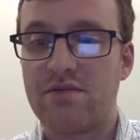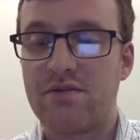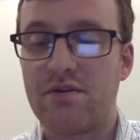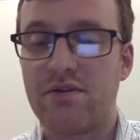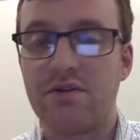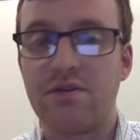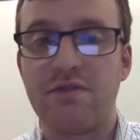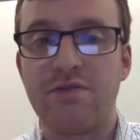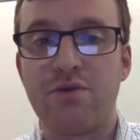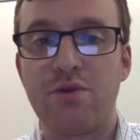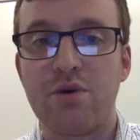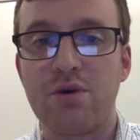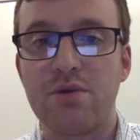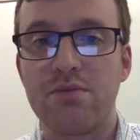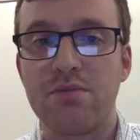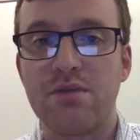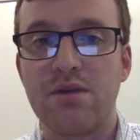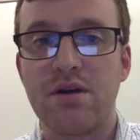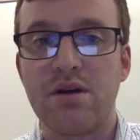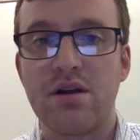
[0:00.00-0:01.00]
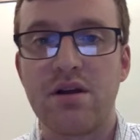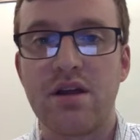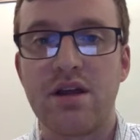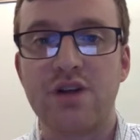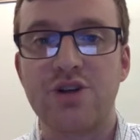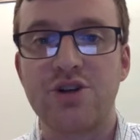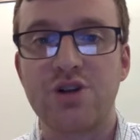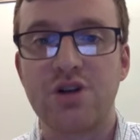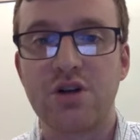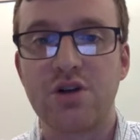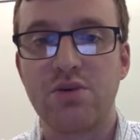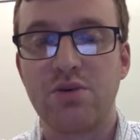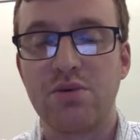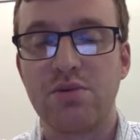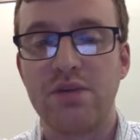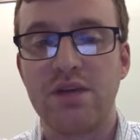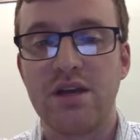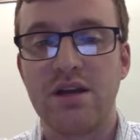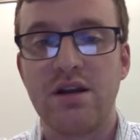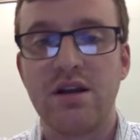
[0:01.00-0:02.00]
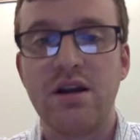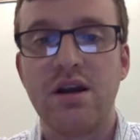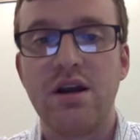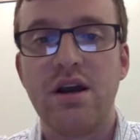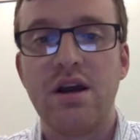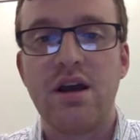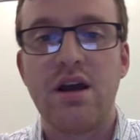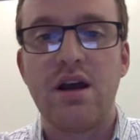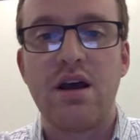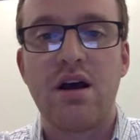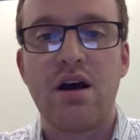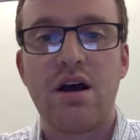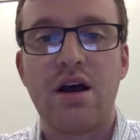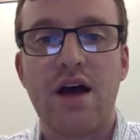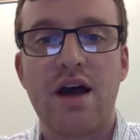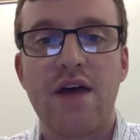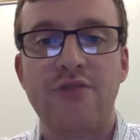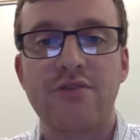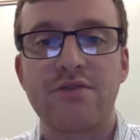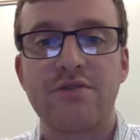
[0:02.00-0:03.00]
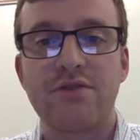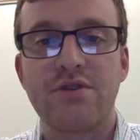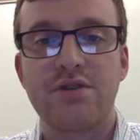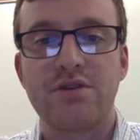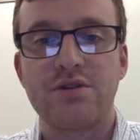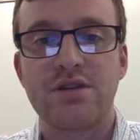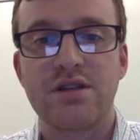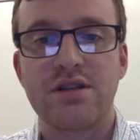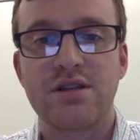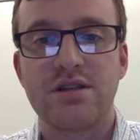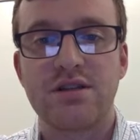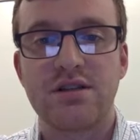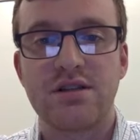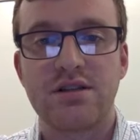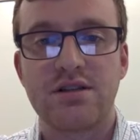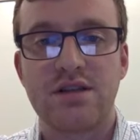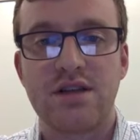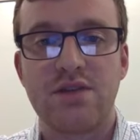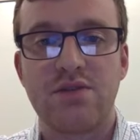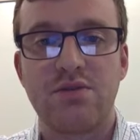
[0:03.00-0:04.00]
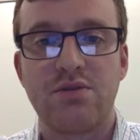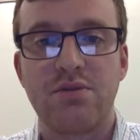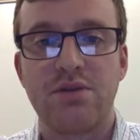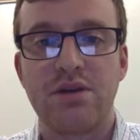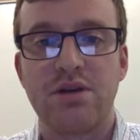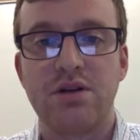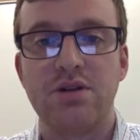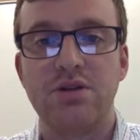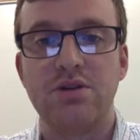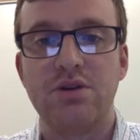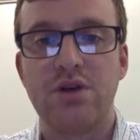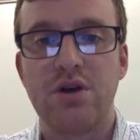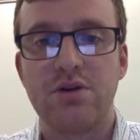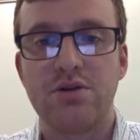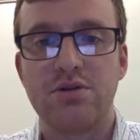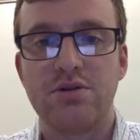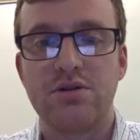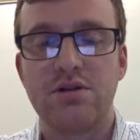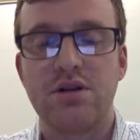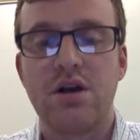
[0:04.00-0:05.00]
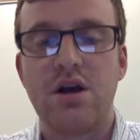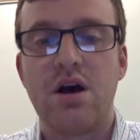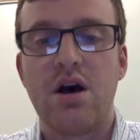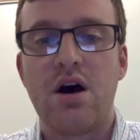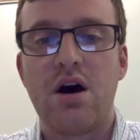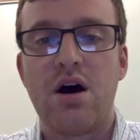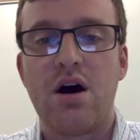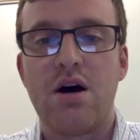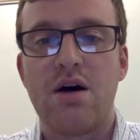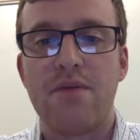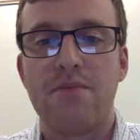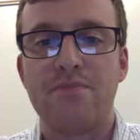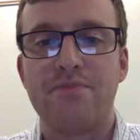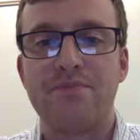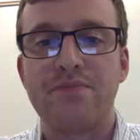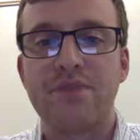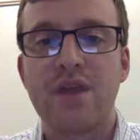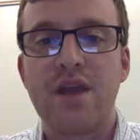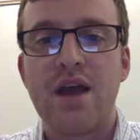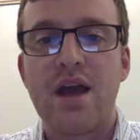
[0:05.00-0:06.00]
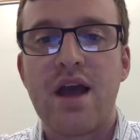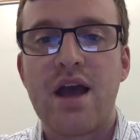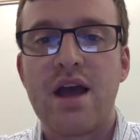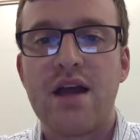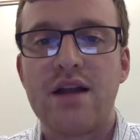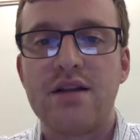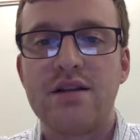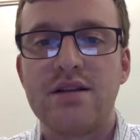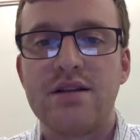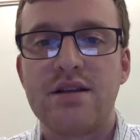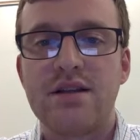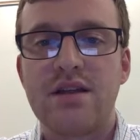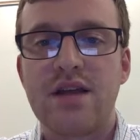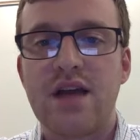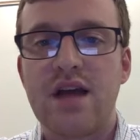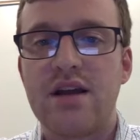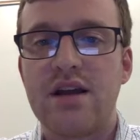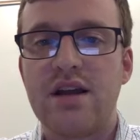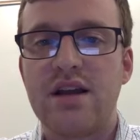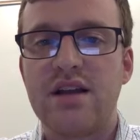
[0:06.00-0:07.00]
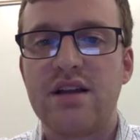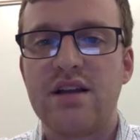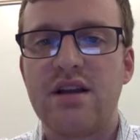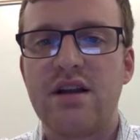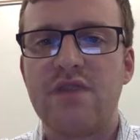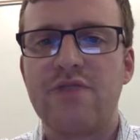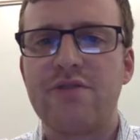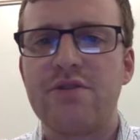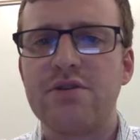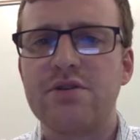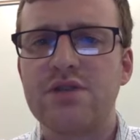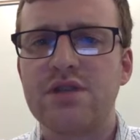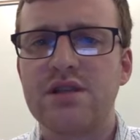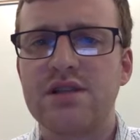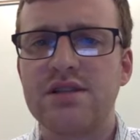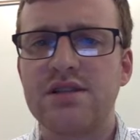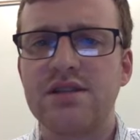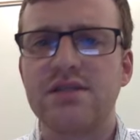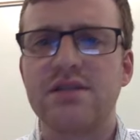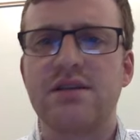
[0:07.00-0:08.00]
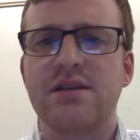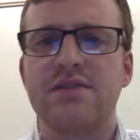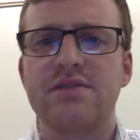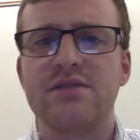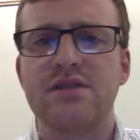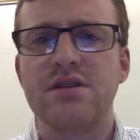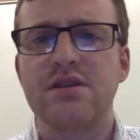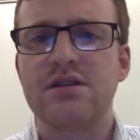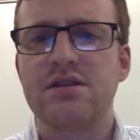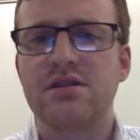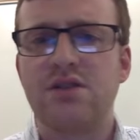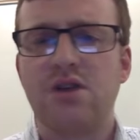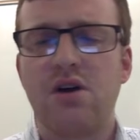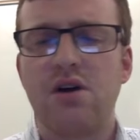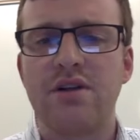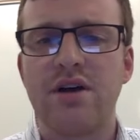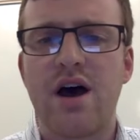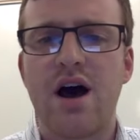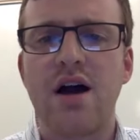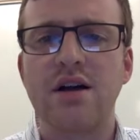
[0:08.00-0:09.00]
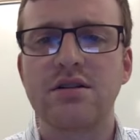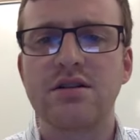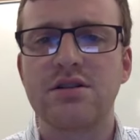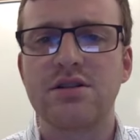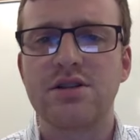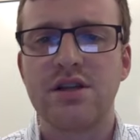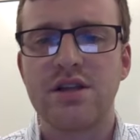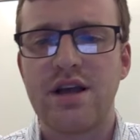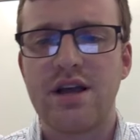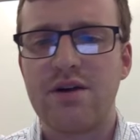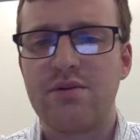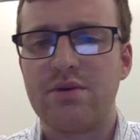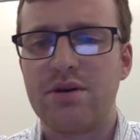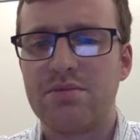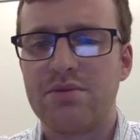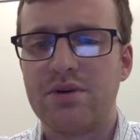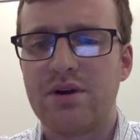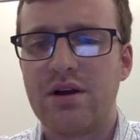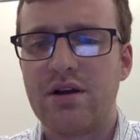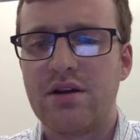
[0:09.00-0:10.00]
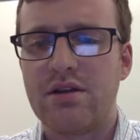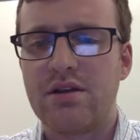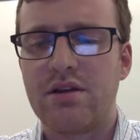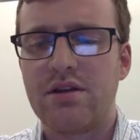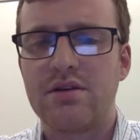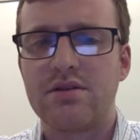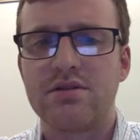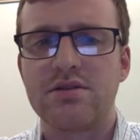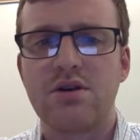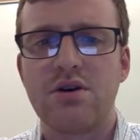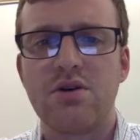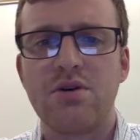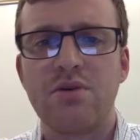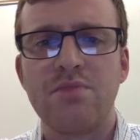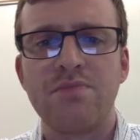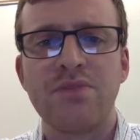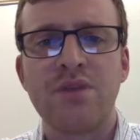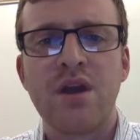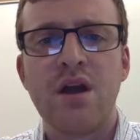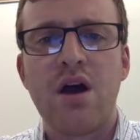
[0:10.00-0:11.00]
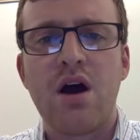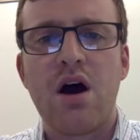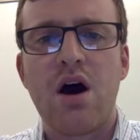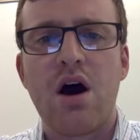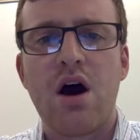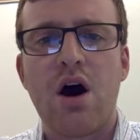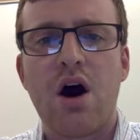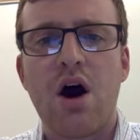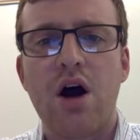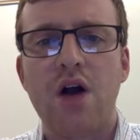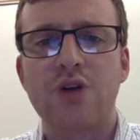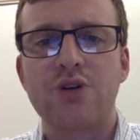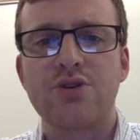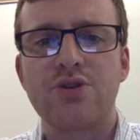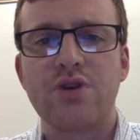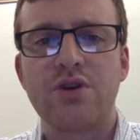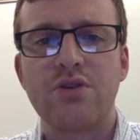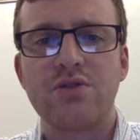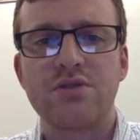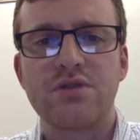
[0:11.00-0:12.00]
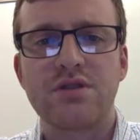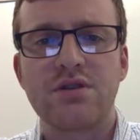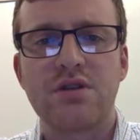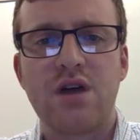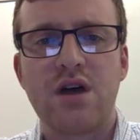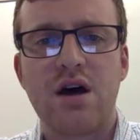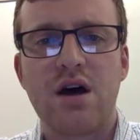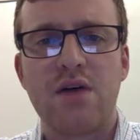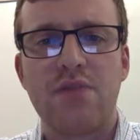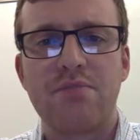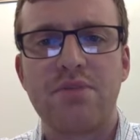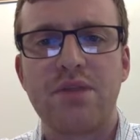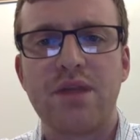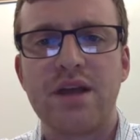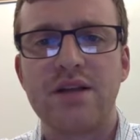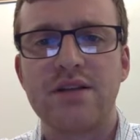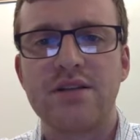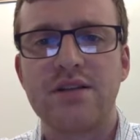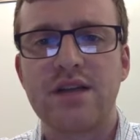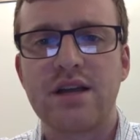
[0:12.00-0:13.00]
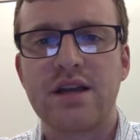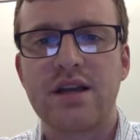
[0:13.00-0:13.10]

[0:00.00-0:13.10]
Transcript: the form that sugar will be in after photosynthesis, that will be glucose. And then photosynthesis gives us all the oxygen that we breathe. So autotrophs, plants that